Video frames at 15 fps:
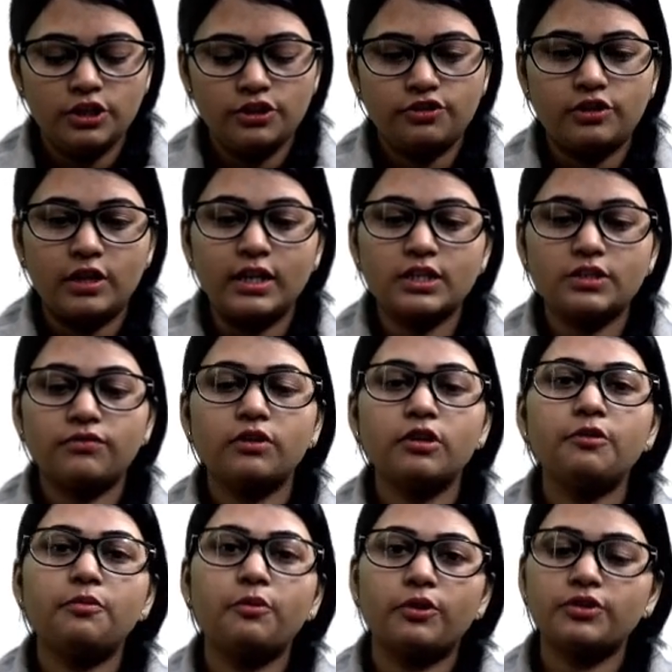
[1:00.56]

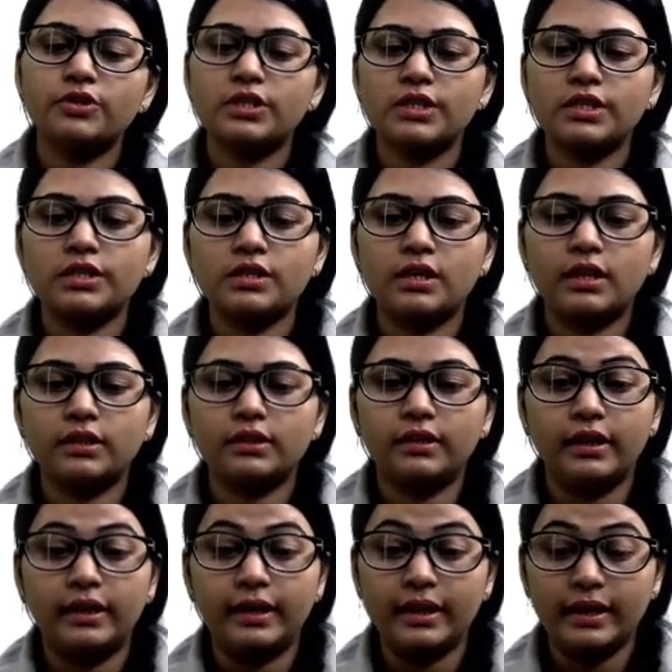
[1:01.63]
Transverse processes are
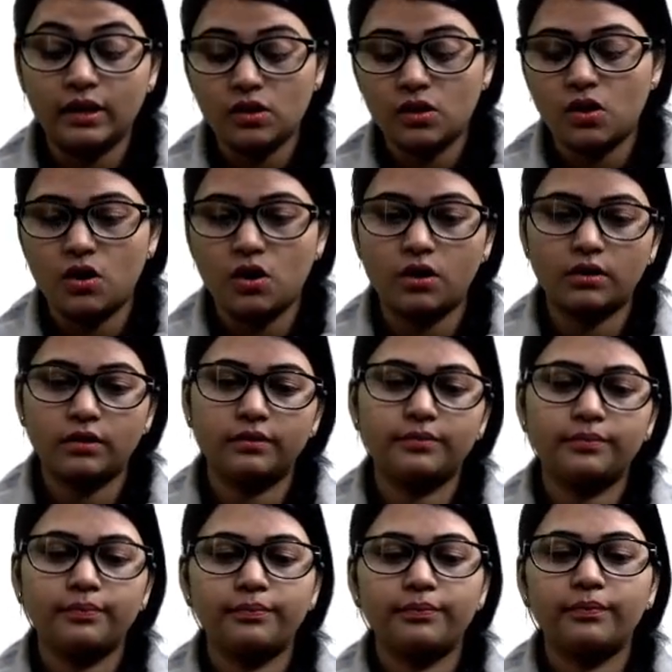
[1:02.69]
thin and long.
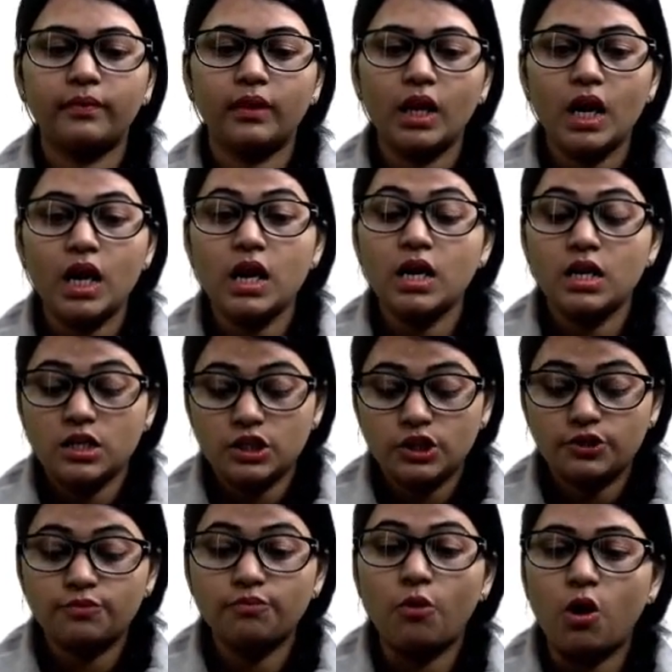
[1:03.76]

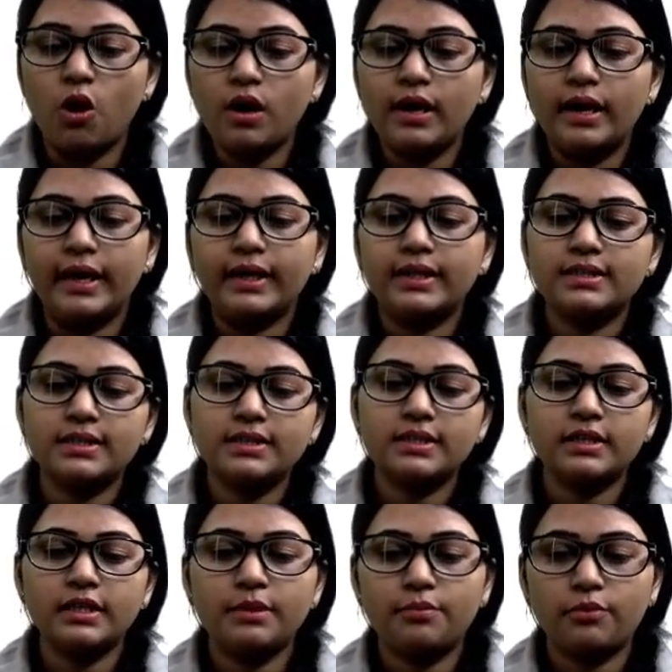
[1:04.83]
Small
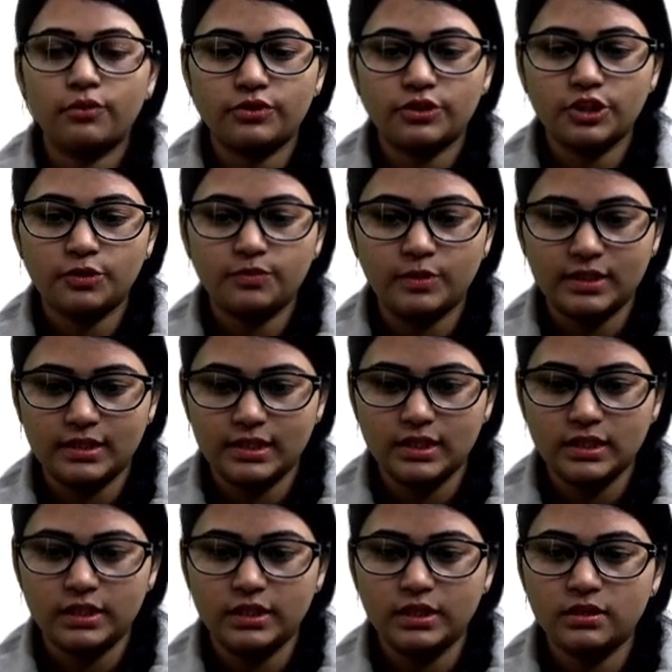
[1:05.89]
accessory process
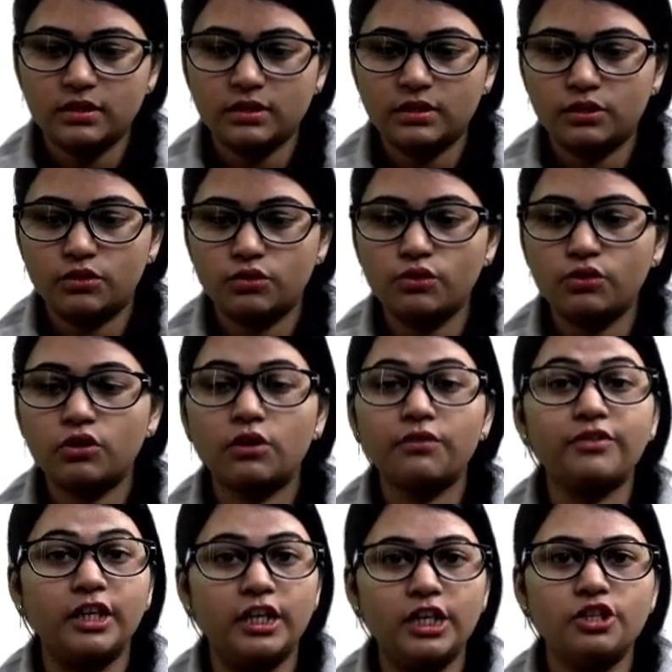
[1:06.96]
present near the root of
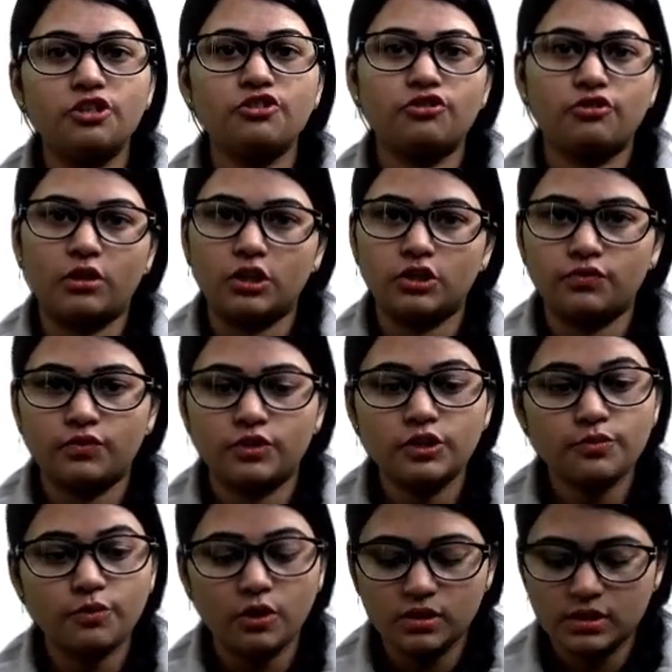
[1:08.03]
each
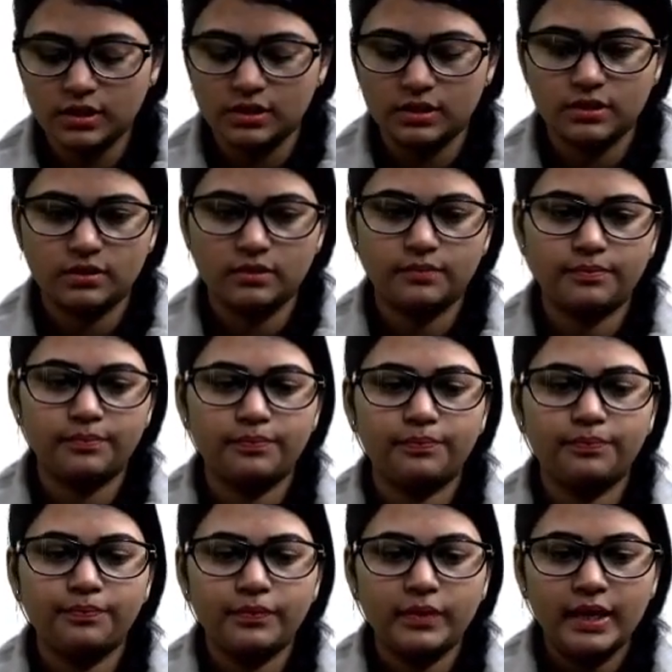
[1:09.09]
transverse process.
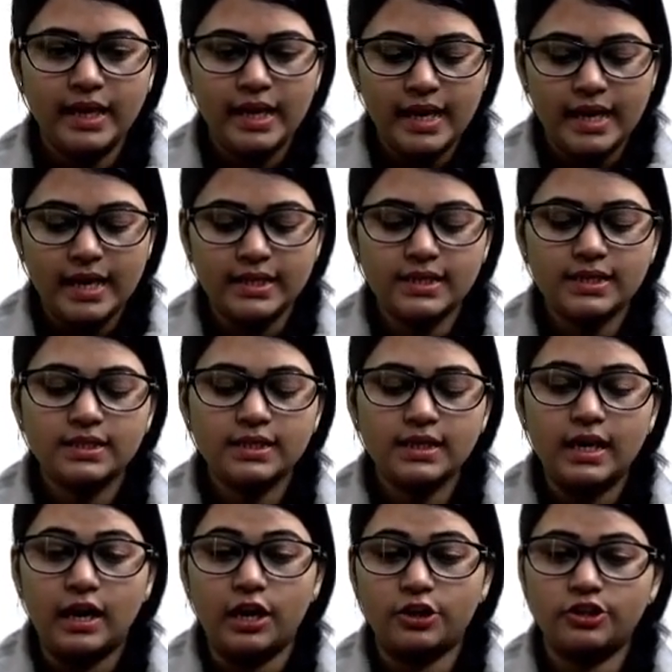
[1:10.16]
It is
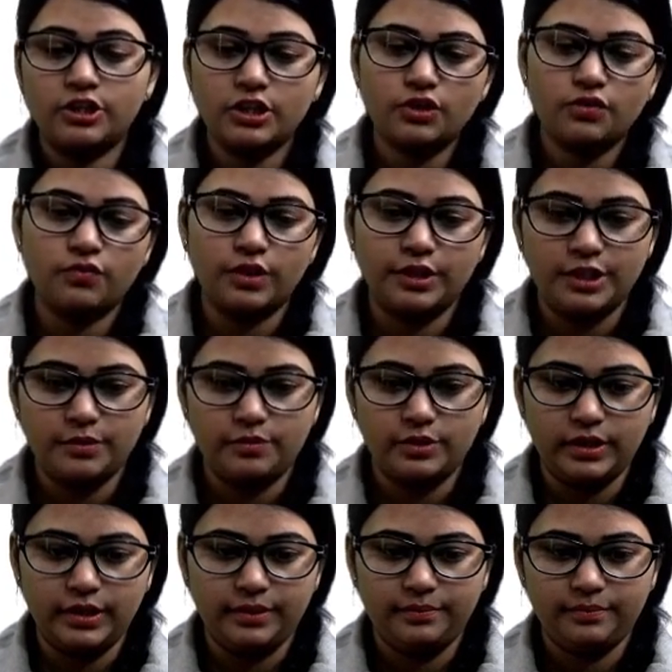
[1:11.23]
the largest
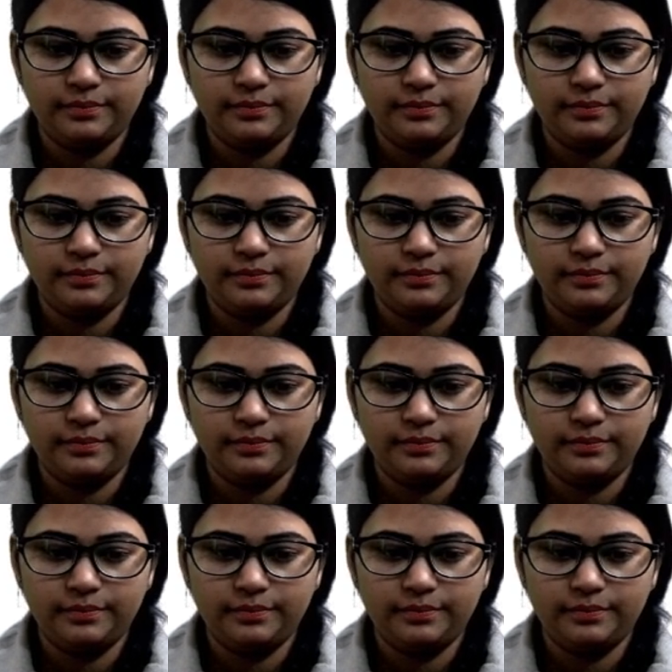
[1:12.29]
vertebrae.